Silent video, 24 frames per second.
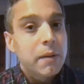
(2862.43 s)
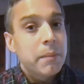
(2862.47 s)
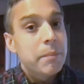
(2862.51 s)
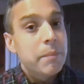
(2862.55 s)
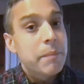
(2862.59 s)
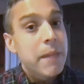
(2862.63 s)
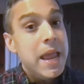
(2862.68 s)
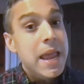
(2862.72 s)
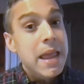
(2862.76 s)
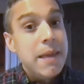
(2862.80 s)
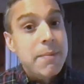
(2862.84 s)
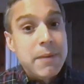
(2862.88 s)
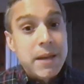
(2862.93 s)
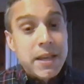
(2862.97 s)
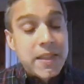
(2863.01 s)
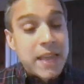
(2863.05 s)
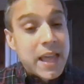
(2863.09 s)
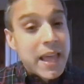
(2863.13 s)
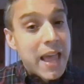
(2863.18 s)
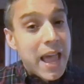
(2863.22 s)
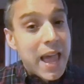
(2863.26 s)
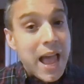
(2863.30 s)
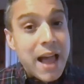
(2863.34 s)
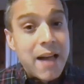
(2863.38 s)
maybe
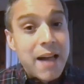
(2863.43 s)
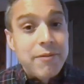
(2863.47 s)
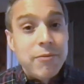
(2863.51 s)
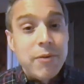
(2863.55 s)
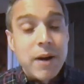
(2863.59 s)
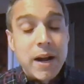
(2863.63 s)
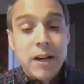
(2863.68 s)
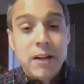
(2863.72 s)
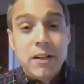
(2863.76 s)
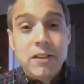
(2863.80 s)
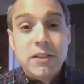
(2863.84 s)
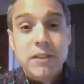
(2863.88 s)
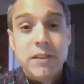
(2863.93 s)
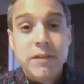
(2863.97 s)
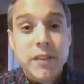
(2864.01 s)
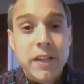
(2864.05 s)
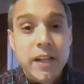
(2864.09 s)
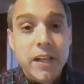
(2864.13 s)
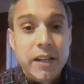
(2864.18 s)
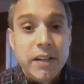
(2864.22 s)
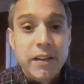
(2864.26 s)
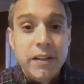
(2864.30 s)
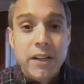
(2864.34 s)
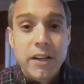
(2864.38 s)
they have records of
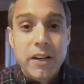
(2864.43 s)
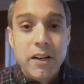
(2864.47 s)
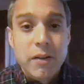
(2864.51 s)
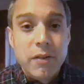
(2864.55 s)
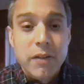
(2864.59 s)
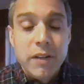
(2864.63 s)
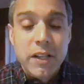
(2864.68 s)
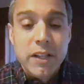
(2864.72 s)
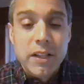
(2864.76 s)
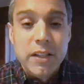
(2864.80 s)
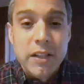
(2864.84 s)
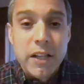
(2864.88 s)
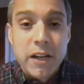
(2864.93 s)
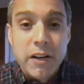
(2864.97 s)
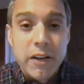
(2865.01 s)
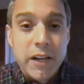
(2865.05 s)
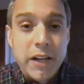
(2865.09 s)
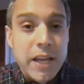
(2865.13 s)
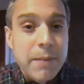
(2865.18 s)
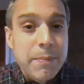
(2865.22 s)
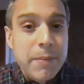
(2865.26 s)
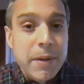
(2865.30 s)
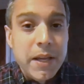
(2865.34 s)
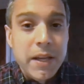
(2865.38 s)
they're
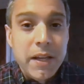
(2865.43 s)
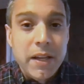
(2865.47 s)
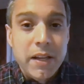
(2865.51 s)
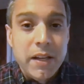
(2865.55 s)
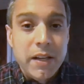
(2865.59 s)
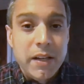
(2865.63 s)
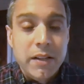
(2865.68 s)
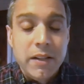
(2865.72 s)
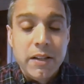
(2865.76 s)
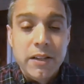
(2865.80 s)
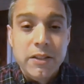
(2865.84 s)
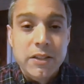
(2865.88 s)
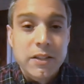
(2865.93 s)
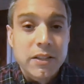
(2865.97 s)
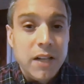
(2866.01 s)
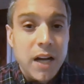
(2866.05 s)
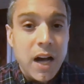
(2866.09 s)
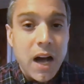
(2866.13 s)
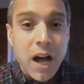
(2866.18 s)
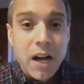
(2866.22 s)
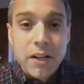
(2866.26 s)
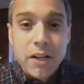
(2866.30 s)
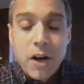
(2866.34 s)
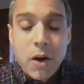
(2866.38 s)
keeping it. There's
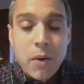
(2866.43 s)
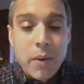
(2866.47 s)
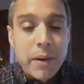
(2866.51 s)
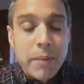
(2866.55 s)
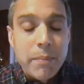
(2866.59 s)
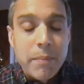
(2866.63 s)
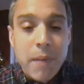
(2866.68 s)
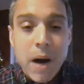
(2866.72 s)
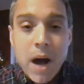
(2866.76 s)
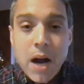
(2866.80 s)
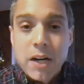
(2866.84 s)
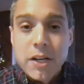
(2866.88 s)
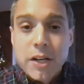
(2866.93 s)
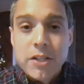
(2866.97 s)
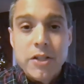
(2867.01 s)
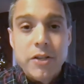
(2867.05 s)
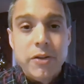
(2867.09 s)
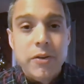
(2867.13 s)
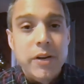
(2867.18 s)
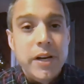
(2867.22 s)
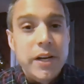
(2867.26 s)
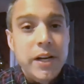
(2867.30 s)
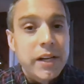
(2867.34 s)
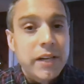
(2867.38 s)
ongoing
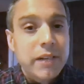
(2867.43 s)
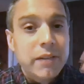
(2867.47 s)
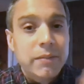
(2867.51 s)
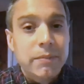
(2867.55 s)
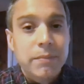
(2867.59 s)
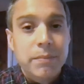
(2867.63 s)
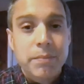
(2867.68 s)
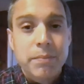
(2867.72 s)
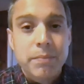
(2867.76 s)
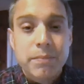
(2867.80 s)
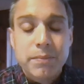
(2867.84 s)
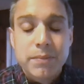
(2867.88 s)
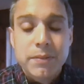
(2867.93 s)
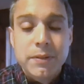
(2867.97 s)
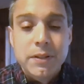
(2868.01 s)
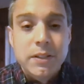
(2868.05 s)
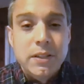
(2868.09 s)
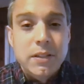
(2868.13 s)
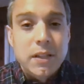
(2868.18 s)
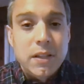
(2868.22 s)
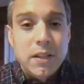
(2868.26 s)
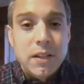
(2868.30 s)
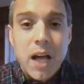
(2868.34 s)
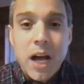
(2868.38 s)
monitoring and
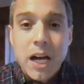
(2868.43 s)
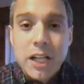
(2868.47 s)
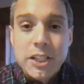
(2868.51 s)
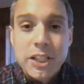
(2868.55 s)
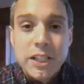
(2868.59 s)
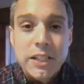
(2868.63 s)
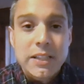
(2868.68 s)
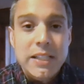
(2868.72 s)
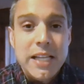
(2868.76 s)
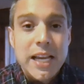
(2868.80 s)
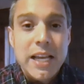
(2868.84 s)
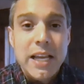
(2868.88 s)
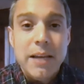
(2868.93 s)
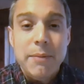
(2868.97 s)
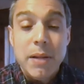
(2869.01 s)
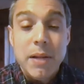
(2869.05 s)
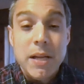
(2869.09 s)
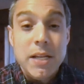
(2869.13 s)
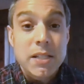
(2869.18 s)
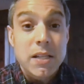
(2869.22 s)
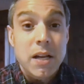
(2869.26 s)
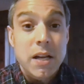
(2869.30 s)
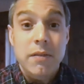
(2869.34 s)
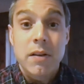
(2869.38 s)
logic taking
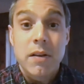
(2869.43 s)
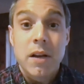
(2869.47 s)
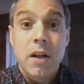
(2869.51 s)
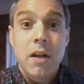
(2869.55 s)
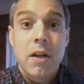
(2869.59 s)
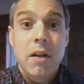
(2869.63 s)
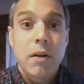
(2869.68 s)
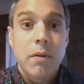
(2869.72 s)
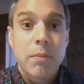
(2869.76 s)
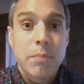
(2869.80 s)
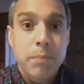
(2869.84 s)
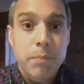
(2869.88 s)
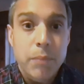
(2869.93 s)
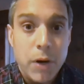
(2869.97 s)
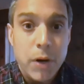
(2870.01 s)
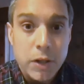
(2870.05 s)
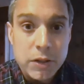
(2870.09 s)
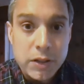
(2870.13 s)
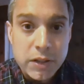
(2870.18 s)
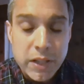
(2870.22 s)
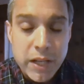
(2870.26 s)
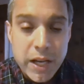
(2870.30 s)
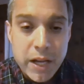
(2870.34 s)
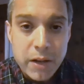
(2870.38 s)
place on
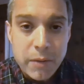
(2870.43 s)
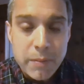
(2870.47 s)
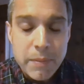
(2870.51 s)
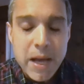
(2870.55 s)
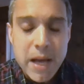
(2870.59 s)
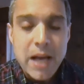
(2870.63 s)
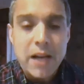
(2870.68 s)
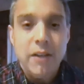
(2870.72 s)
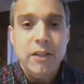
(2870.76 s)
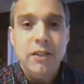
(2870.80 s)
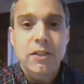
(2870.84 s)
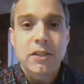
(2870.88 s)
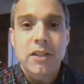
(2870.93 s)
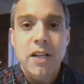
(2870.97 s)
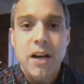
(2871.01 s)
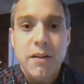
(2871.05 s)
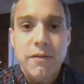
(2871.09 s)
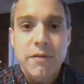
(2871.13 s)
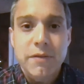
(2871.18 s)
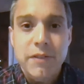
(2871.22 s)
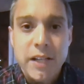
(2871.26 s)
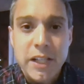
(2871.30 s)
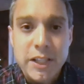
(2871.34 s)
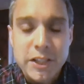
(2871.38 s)
personnel matters,
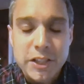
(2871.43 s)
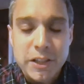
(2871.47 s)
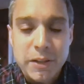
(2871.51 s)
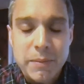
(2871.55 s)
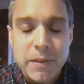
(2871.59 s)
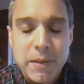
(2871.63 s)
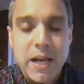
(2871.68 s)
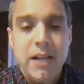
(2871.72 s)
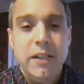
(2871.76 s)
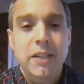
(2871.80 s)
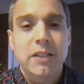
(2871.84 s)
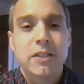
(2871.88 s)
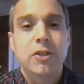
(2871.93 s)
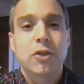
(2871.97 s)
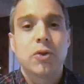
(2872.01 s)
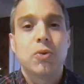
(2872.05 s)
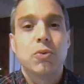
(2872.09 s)
confidential matters,